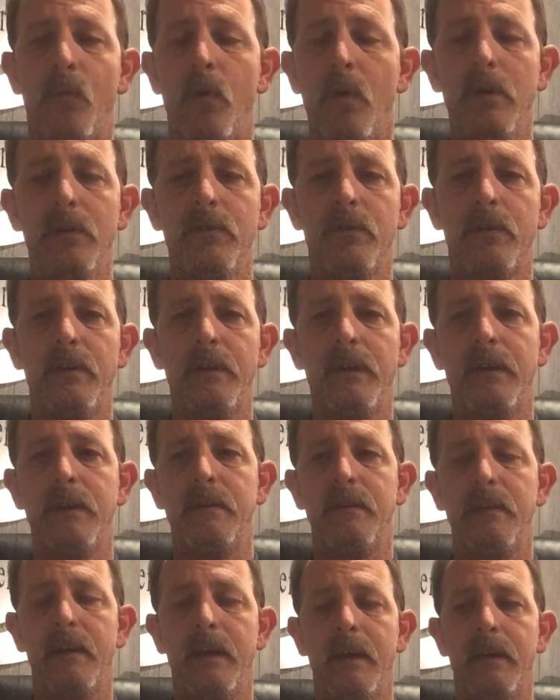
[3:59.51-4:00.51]

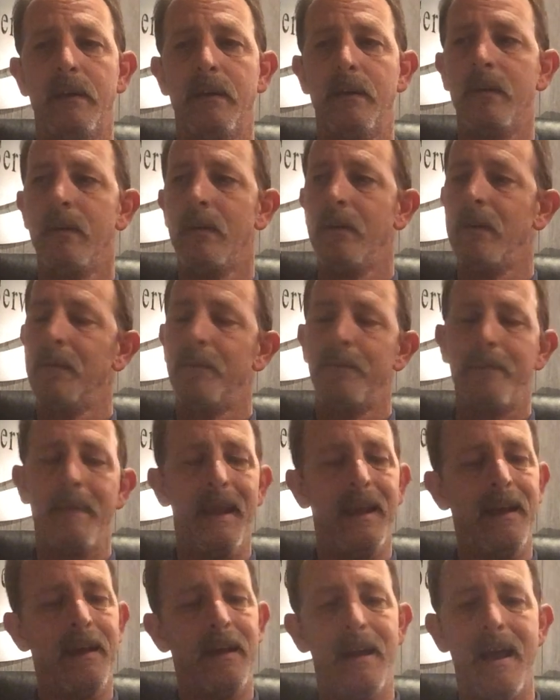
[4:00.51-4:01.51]
wondering and
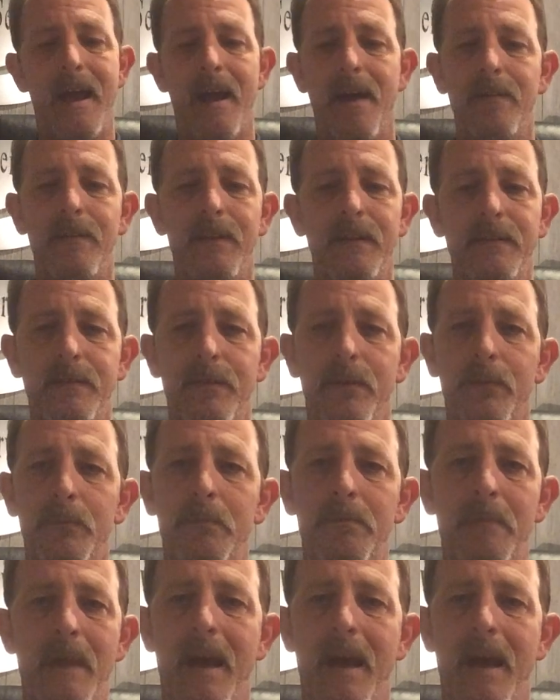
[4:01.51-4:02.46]
man, how are they so